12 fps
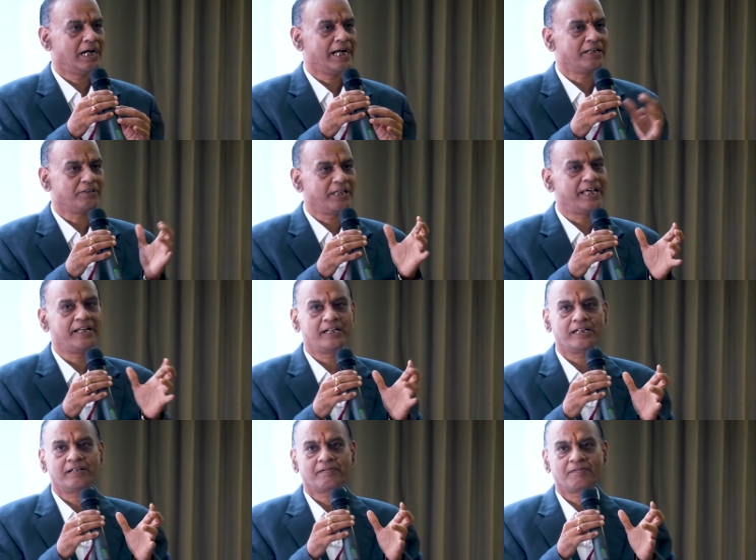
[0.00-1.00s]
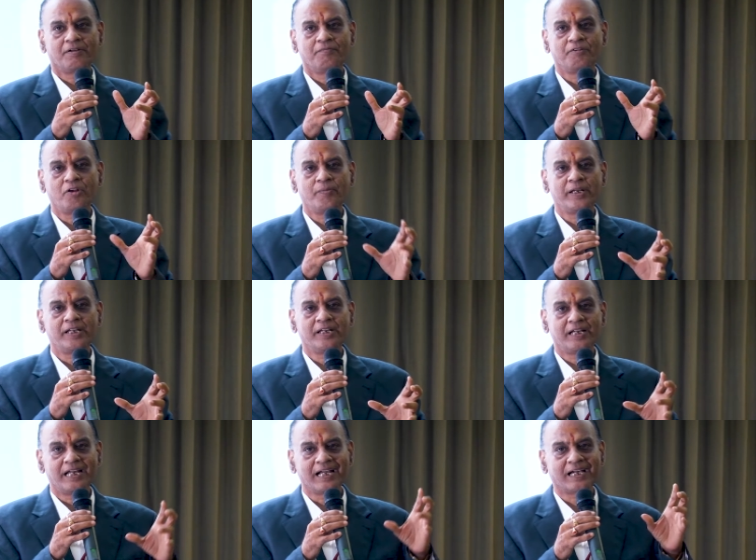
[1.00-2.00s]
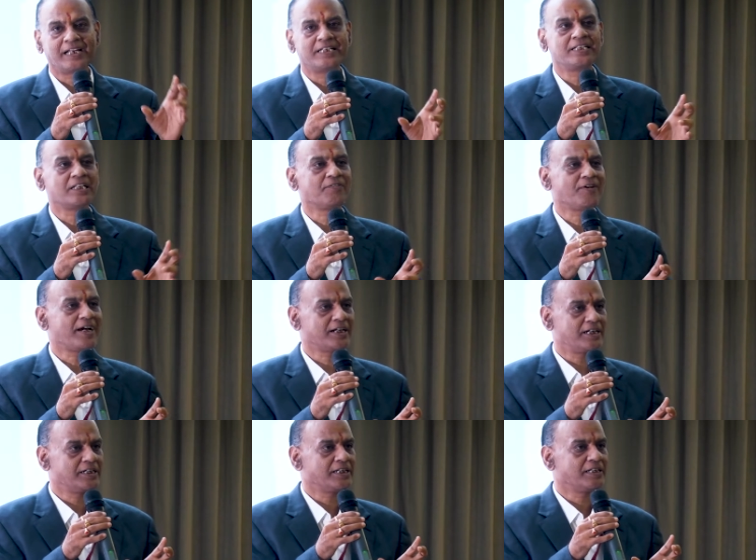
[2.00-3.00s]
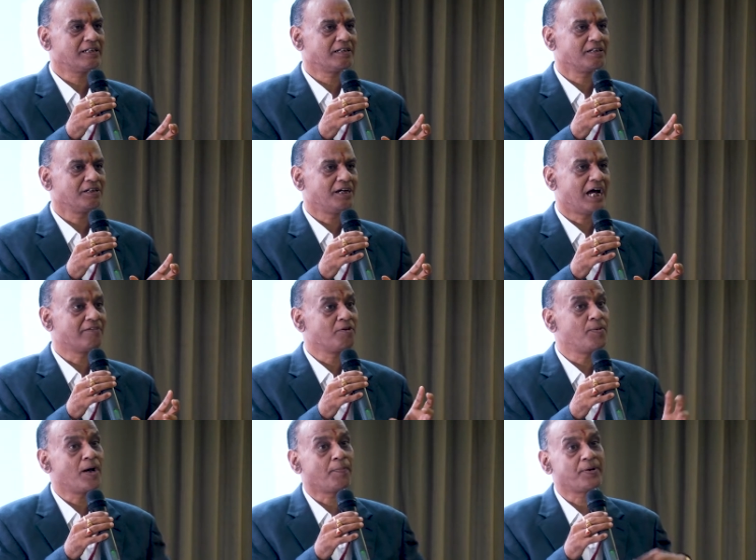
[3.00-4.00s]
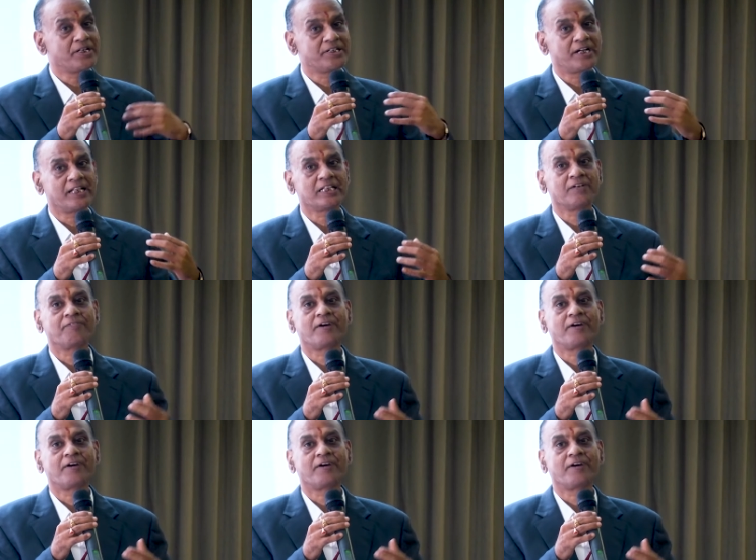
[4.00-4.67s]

And therein we will be encouraging the faculty and we'll be appreciating the